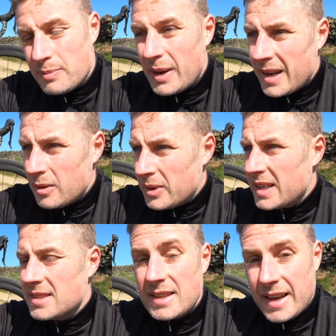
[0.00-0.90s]

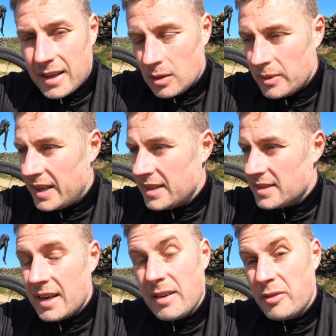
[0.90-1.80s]
byways, cycleways,
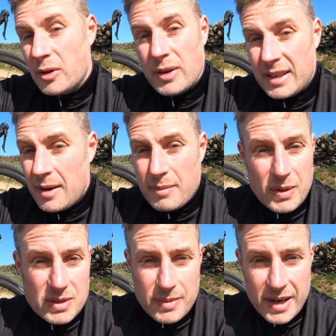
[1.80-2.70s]
and I've thrown it down
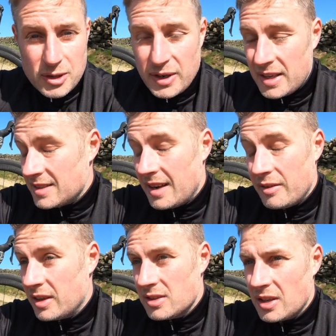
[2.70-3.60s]
mountain bike trails and everything.